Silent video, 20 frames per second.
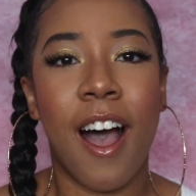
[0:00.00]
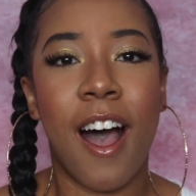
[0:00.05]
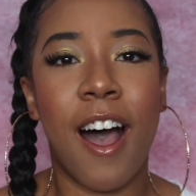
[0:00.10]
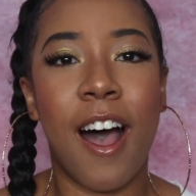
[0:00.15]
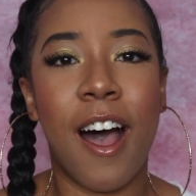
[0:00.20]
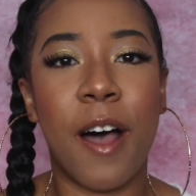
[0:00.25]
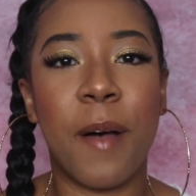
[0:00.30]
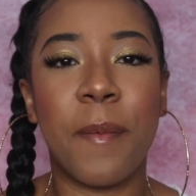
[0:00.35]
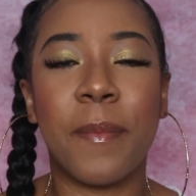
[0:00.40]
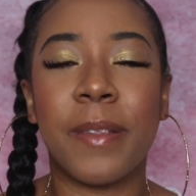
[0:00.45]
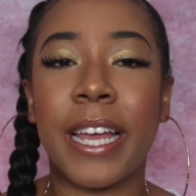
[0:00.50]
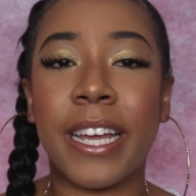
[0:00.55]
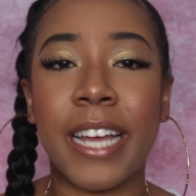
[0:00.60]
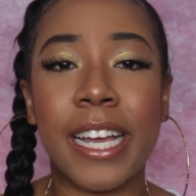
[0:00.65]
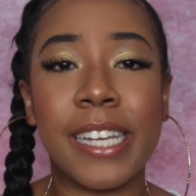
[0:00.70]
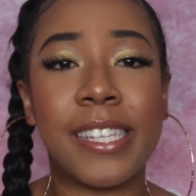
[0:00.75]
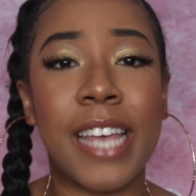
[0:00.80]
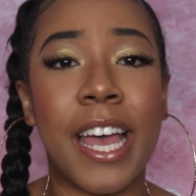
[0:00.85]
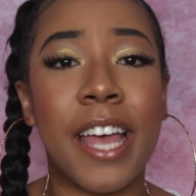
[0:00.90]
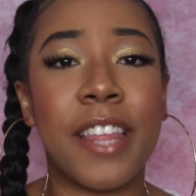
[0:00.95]
Like
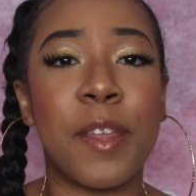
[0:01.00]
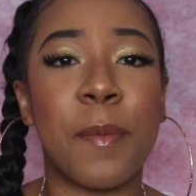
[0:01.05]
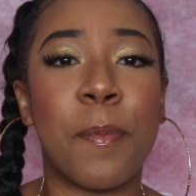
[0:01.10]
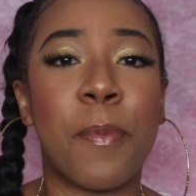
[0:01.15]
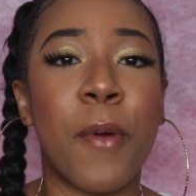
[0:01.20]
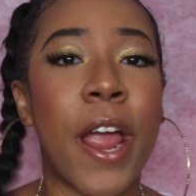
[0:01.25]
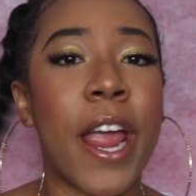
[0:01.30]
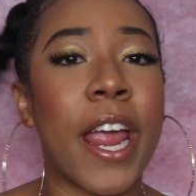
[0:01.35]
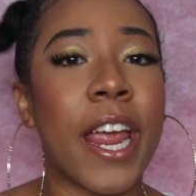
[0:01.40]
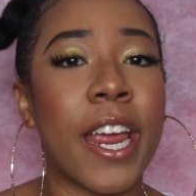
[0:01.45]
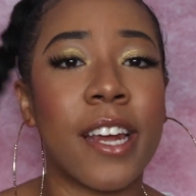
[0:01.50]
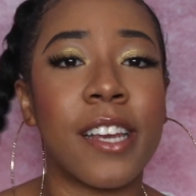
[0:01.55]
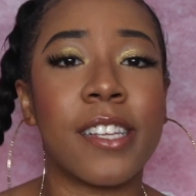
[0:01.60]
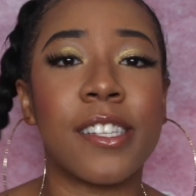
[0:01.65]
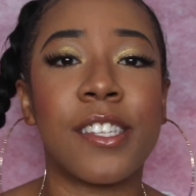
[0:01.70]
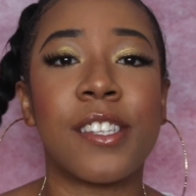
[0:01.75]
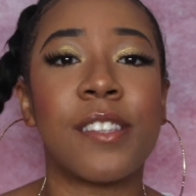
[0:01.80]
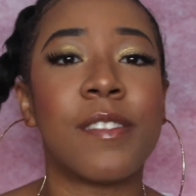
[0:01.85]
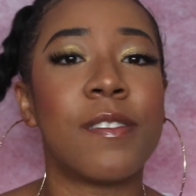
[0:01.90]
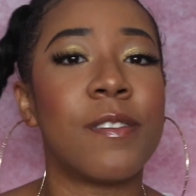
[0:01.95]
I said, the braid
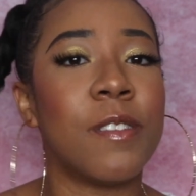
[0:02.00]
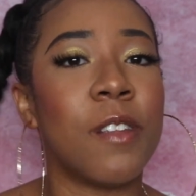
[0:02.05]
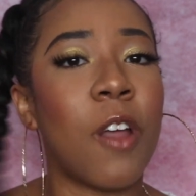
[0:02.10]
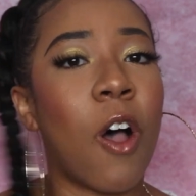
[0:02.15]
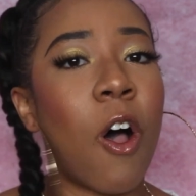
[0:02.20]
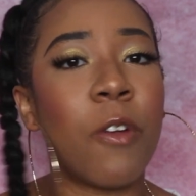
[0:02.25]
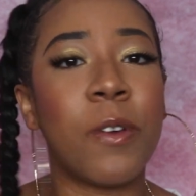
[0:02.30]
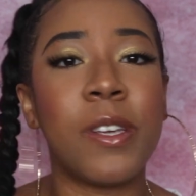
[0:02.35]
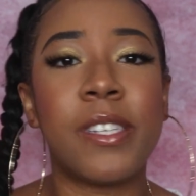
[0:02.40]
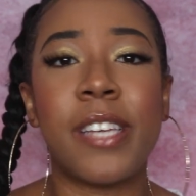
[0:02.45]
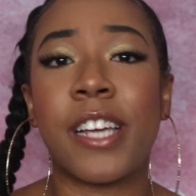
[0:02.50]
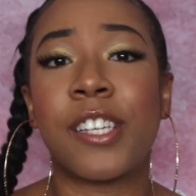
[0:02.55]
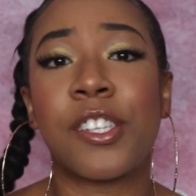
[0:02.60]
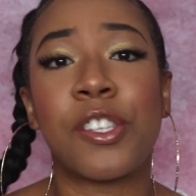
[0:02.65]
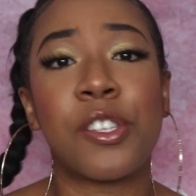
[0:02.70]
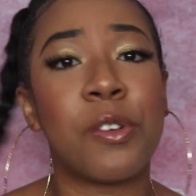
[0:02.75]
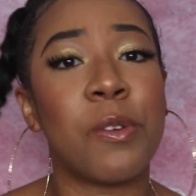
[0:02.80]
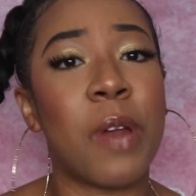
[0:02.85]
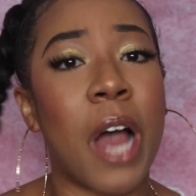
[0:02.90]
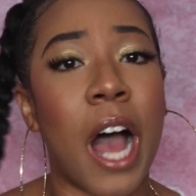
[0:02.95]
only
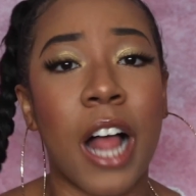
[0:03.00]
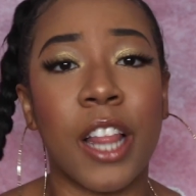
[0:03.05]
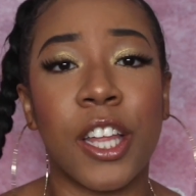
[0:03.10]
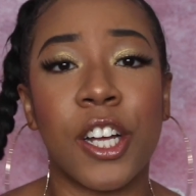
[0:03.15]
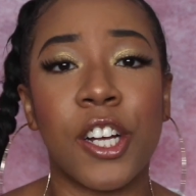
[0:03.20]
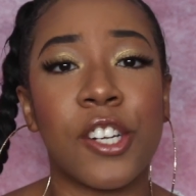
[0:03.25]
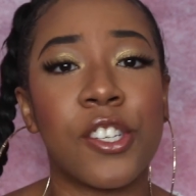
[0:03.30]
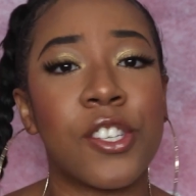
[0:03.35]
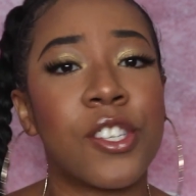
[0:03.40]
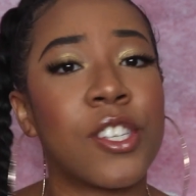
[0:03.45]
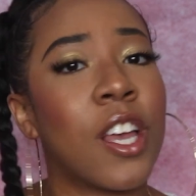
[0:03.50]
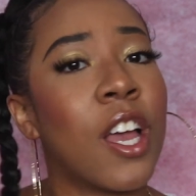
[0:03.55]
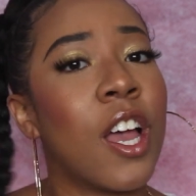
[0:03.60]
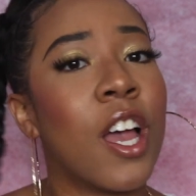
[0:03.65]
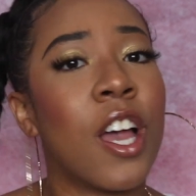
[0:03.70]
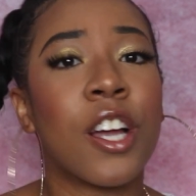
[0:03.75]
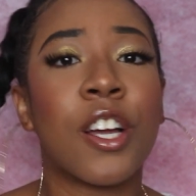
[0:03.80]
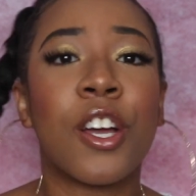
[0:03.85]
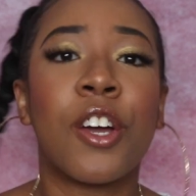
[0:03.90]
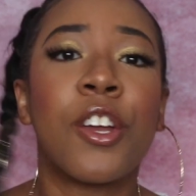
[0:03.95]
takes $2.
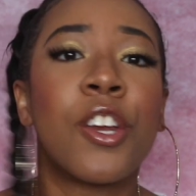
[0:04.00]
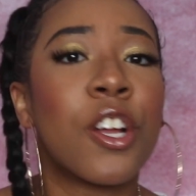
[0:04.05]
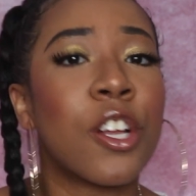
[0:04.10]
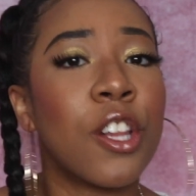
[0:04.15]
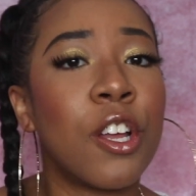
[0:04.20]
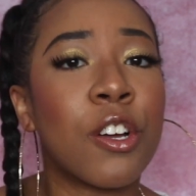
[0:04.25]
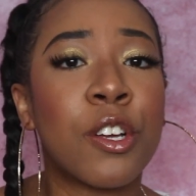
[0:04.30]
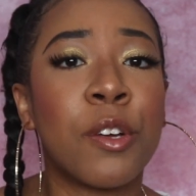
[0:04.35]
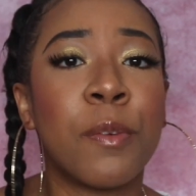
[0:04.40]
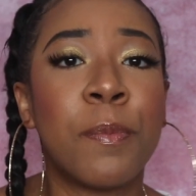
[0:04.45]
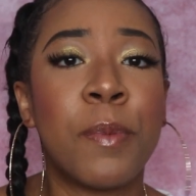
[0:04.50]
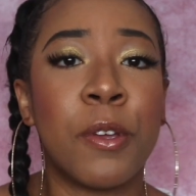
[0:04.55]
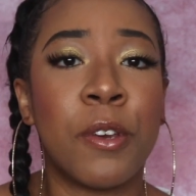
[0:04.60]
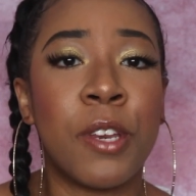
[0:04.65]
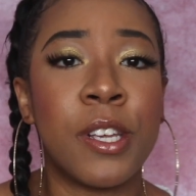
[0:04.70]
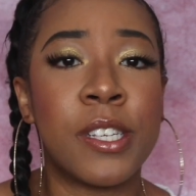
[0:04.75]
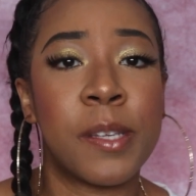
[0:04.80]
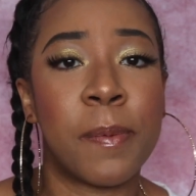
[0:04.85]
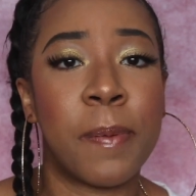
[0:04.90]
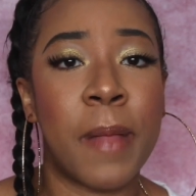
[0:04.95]
Go to your local
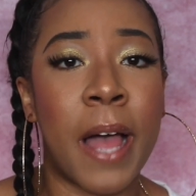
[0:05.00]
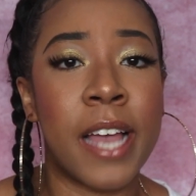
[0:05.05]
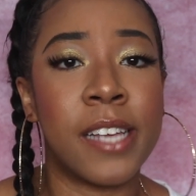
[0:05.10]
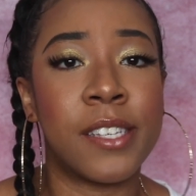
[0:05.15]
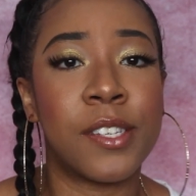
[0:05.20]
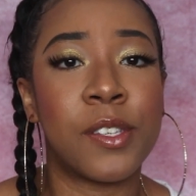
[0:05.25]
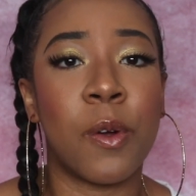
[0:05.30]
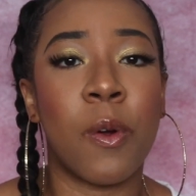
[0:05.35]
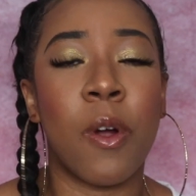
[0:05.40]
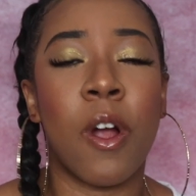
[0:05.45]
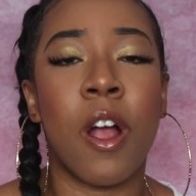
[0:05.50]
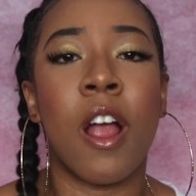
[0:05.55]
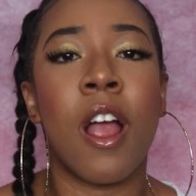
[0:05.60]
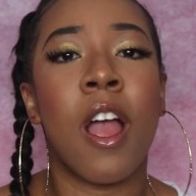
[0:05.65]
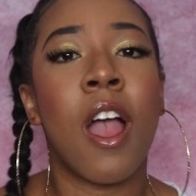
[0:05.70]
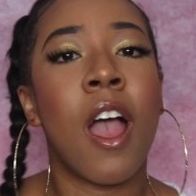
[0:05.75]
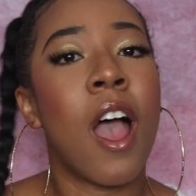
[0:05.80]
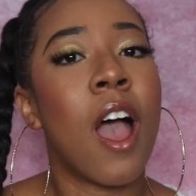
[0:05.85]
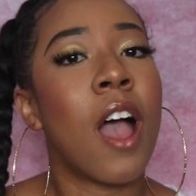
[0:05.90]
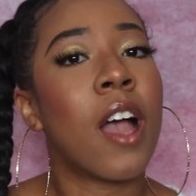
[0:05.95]
beauty supply store,
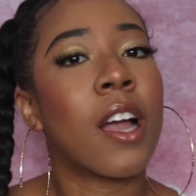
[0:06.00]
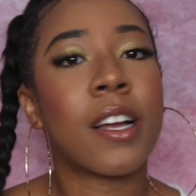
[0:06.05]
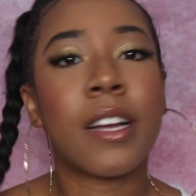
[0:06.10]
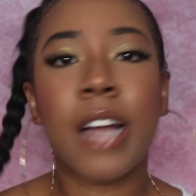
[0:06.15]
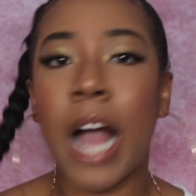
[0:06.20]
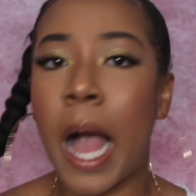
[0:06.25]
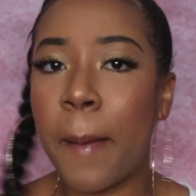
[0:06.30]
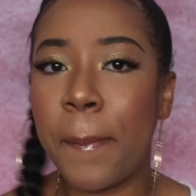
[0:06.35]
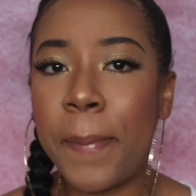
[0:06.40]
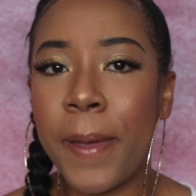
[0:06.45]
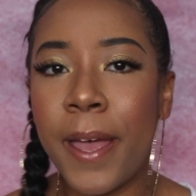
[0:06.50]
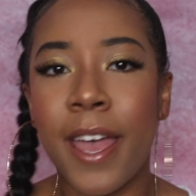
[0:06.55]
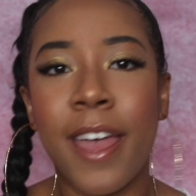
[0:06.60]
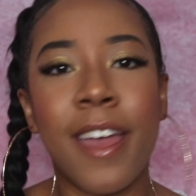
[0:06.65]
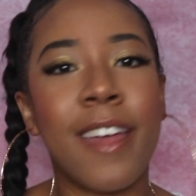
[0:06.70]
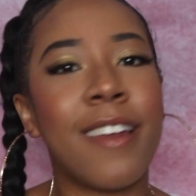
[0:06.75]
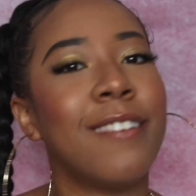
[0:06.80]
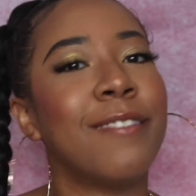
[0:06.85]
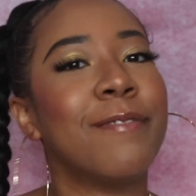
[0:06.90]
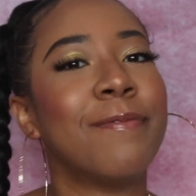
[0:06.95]
cop
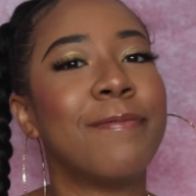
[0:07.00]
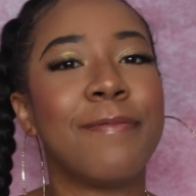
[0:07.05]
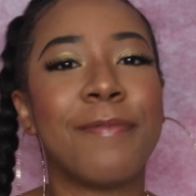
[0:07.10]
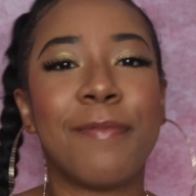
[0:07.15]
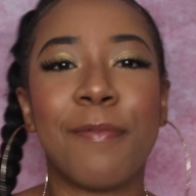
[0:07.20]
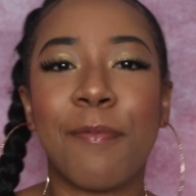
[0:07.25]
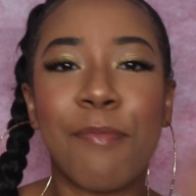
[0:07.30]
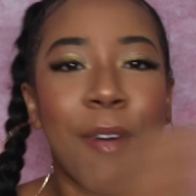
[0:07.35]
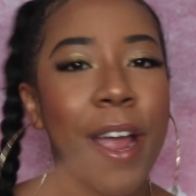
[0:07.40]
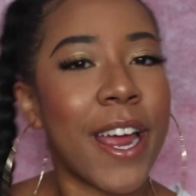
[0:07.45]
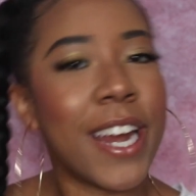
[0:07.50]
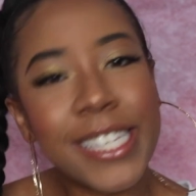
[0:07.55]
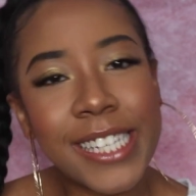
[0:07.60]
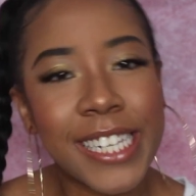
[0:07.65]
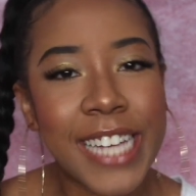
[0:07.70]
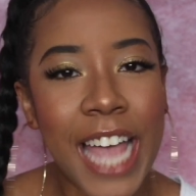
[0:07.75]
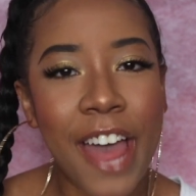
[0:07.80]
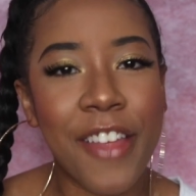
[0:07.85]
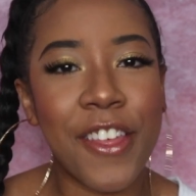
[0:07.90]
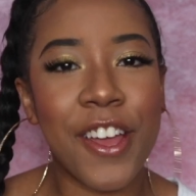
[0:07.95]
it, braid it
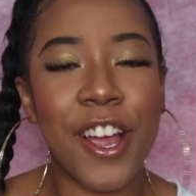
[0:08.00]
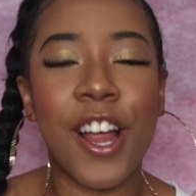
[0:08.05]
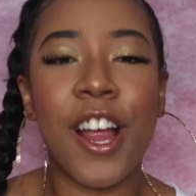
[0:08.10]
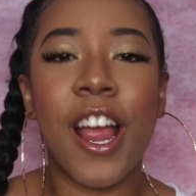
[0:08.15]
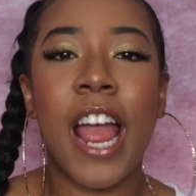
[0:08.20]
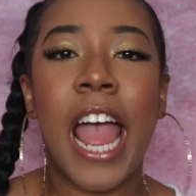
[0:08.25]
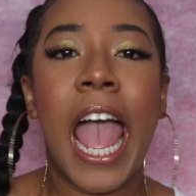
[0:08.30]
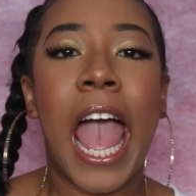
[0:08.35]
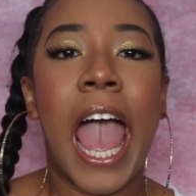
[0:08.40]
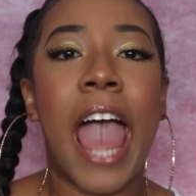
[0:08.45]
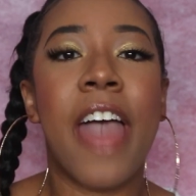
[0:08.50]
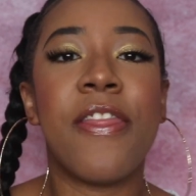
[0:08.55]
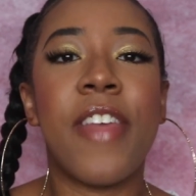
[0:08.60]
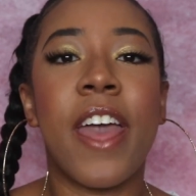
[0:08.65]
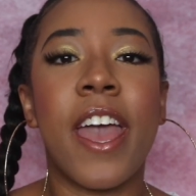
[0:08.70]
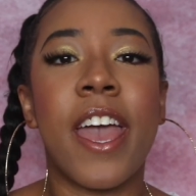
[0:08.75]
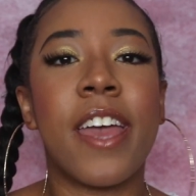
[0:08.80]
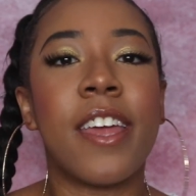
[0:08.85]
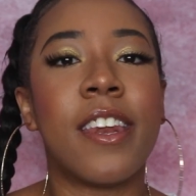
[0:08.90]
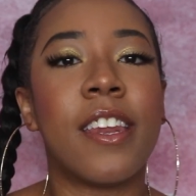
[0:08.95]
together, and
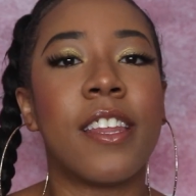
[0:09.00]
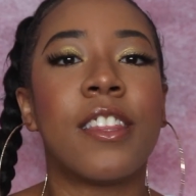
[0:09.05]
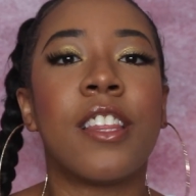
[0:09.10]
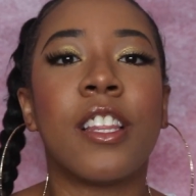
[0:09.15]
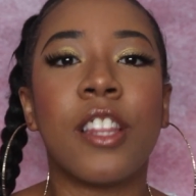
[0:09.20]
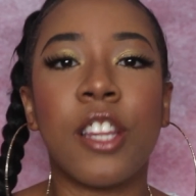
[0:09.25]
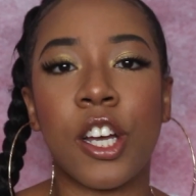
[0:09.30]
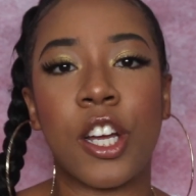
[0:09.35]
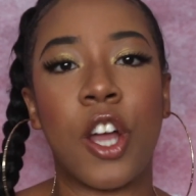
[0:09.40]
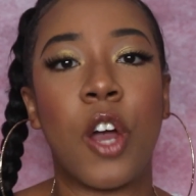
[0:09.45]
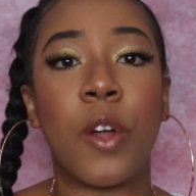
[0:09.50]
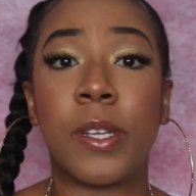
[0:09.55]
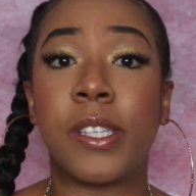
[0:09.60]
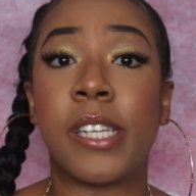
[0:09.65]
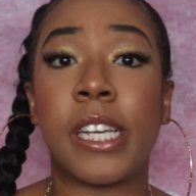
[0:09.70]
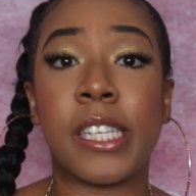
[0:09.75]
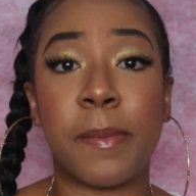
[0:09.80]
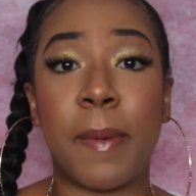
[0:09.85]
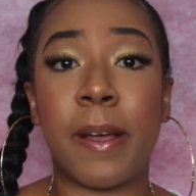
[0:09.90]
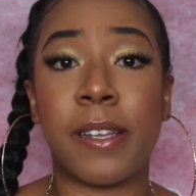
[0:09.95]
then the look only
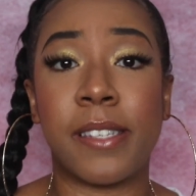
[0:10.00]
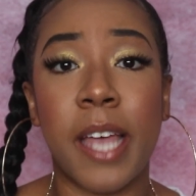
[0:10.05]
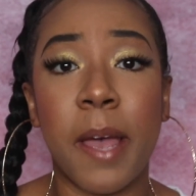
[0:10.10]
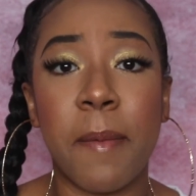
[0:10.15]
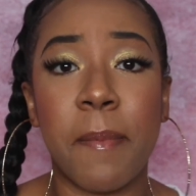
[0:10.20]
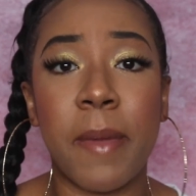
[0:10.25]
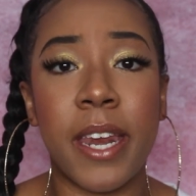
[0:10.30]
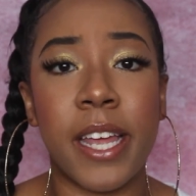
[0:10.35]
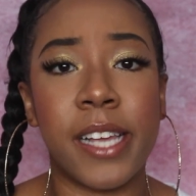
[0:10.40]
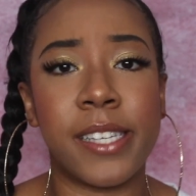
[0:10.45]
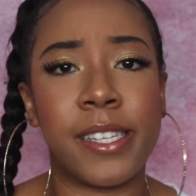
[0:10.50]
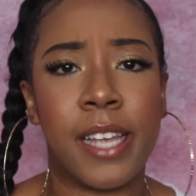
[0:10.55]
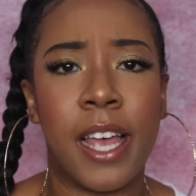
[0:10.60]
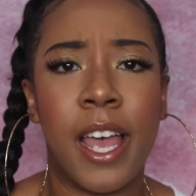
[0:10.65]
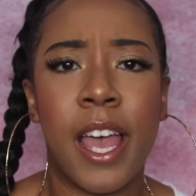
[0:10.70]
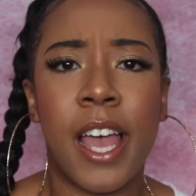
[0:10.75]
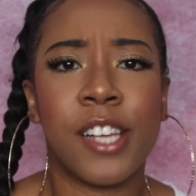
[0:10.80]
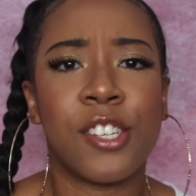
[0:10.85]
takes about 10 minutes.